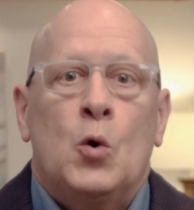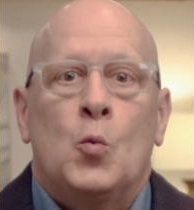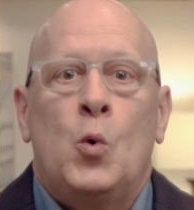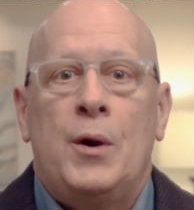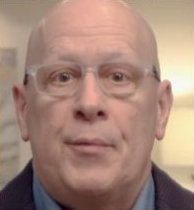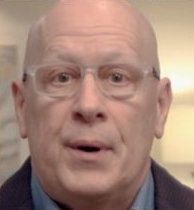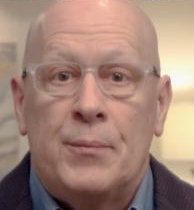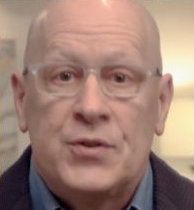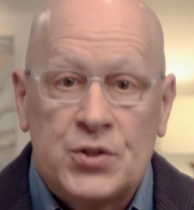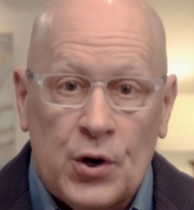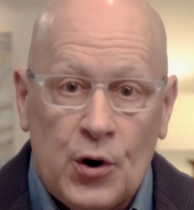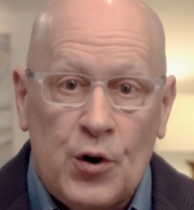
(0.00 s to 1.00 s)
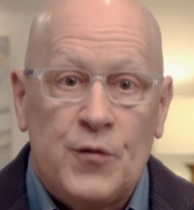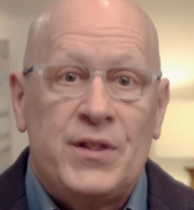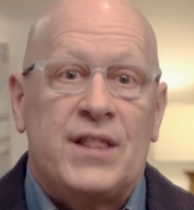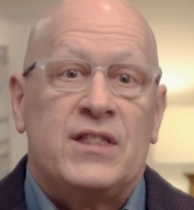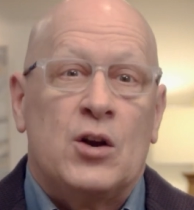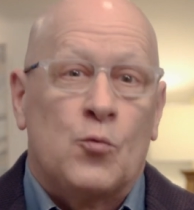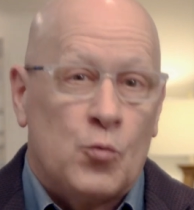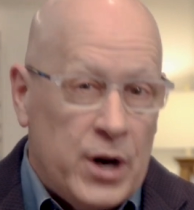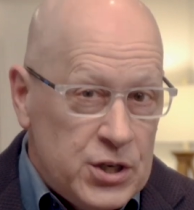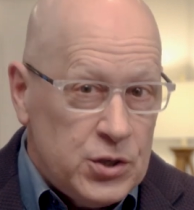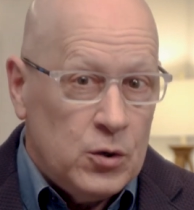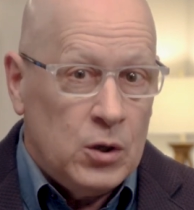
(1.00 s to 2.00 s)
we would observe that the
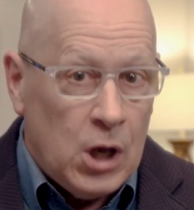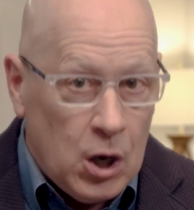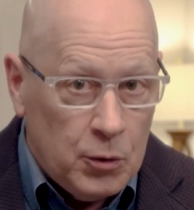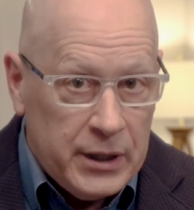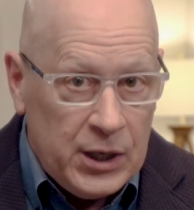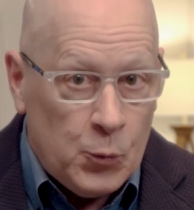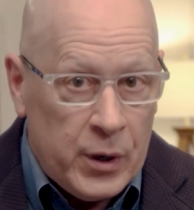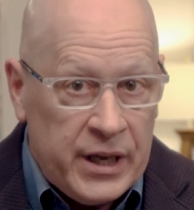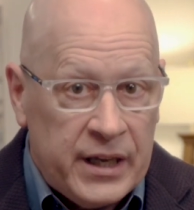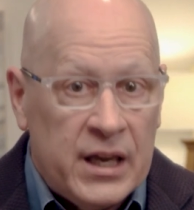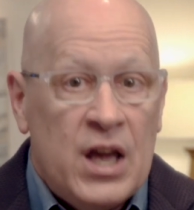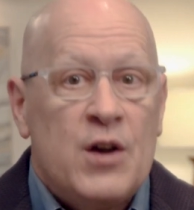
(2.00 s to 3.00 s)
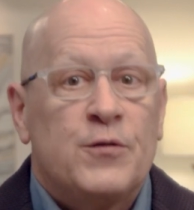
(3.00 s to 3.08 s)
original Holy Week